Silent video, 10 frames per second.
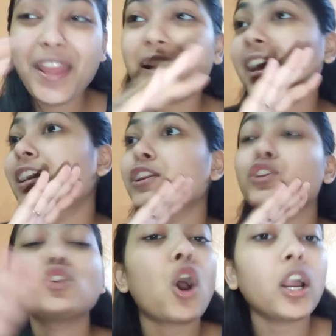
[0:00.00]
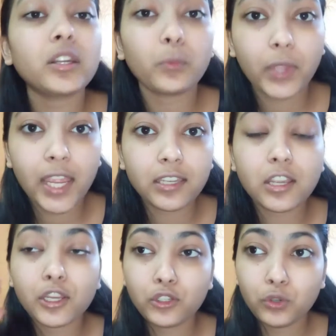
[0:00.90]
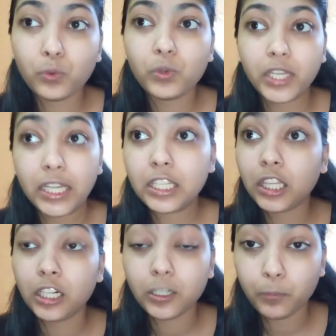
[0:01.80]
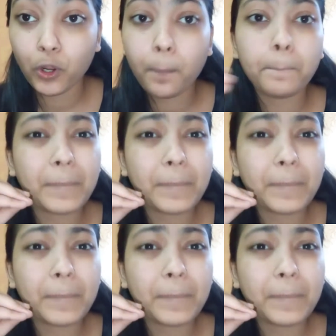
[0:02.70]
and I cannot wait to read the third book.